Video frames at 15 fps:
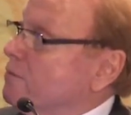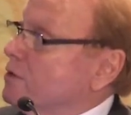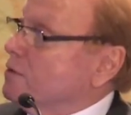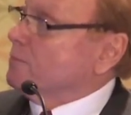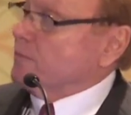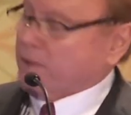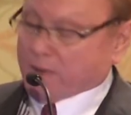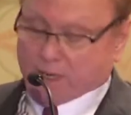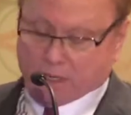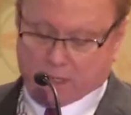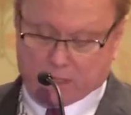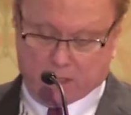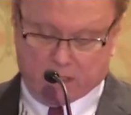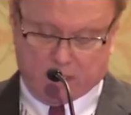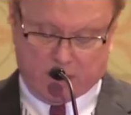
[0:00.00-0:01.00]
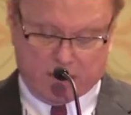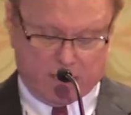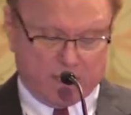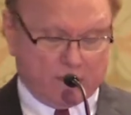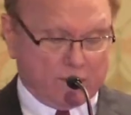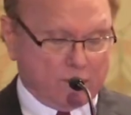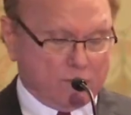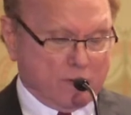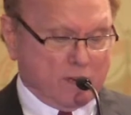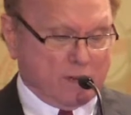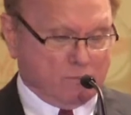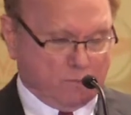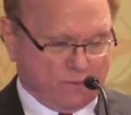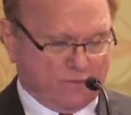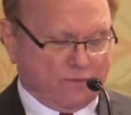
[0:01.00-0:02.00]
group in the
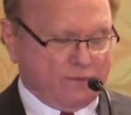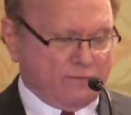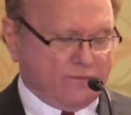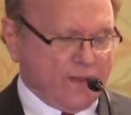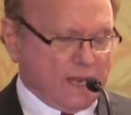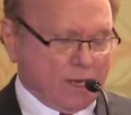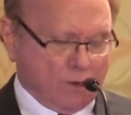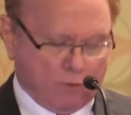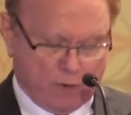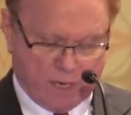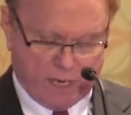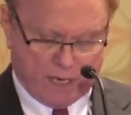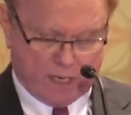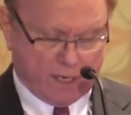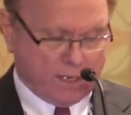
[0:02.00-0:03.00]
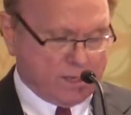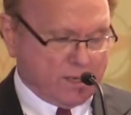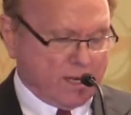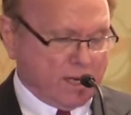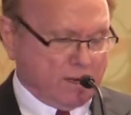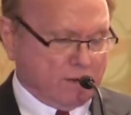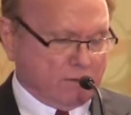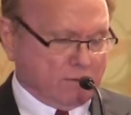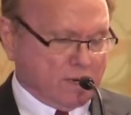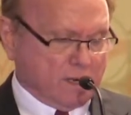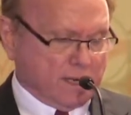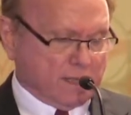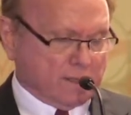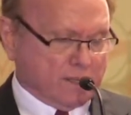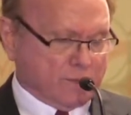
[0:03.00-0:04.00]
fellow is here
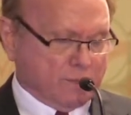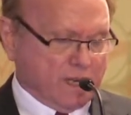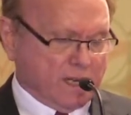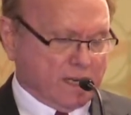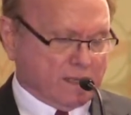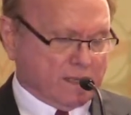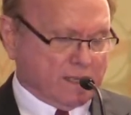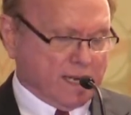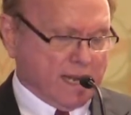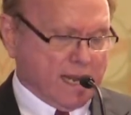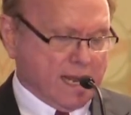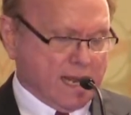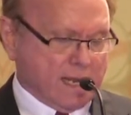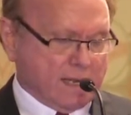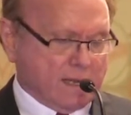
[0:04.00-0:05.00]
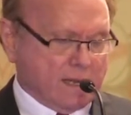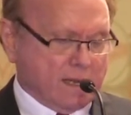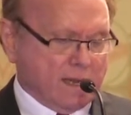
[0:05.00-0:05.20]
at this meeting today.